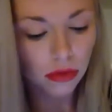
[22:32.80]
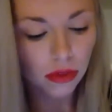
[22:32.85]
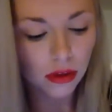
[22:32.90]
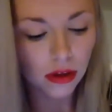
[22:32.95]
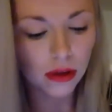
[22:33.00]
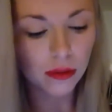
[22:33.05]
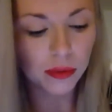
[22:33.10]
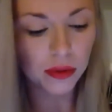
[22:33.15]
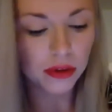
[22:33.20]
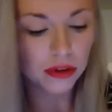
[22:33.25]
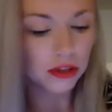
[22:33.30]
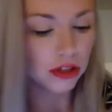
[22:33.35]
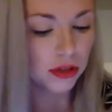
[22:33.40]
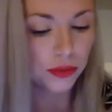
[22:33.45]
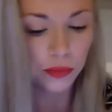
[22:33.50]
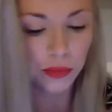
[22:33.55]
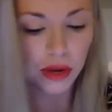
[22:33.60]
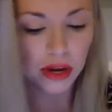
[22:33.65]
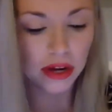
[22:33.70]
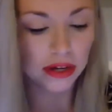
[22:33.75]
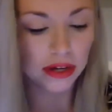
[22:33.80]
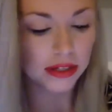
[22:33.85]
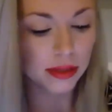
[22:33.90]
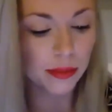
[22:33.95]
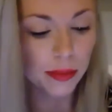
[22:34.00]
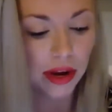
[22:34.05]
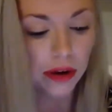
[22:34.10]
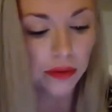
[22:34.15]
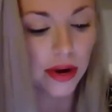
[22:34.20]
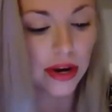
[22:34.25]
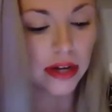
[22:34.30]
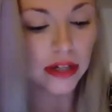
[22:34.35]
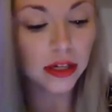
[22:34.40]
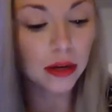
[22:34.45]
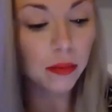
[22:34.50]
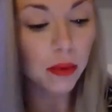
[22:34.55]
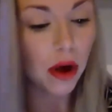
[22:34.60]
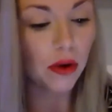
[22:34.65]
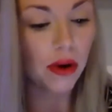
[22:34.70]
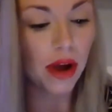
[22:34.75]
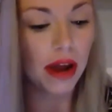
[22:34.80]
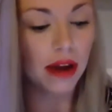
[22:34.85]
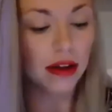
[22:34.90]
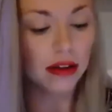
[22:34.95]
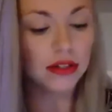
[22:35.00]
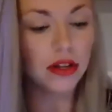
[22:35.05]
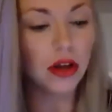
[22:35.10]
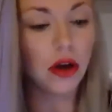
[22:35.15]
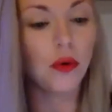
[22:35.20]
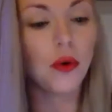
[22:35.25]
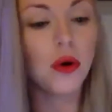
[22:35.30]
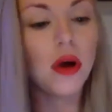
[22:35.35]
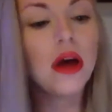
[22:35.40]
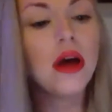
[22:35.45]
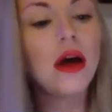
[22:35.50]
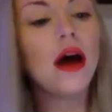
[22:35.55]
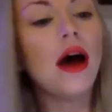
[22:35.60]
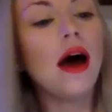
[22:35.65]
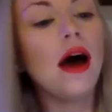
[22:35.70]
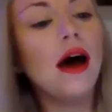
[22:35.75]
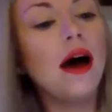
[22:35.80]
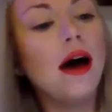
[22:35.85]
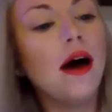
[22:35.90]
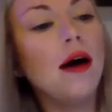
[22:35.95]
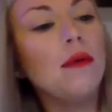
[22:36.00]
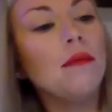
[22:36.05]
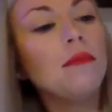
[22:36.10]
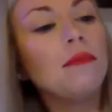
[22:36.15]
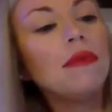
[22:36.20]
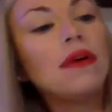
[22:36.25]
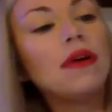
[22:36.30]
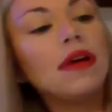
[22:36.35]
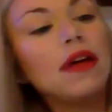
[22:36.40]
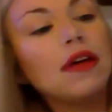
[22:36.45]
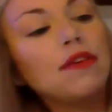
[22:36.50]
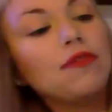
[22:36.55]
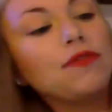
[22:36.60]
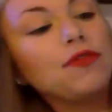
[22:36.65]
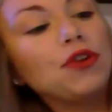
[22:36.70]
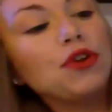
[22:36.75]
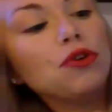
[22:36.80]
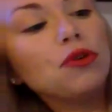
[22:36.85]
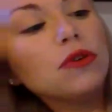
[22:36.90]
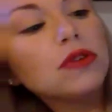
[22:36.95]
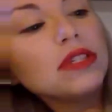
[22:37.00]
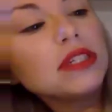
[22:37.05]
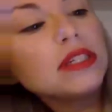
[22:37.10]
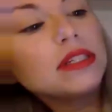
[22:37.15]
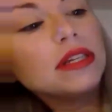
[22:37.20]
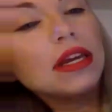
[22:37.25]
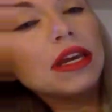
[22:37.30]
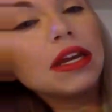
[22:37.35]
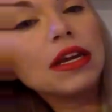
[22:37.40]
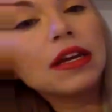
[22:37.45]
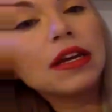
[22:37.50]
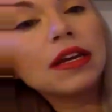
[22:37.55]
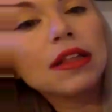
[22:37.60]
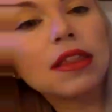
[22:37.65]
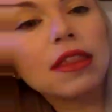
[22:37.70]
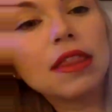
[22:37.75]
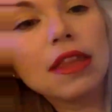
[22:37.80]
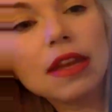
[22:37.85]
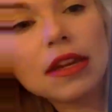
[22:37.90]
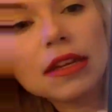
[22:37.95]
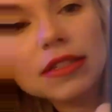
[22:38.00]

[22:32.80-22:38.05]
me just pick somebody random. Okay. So, if you see this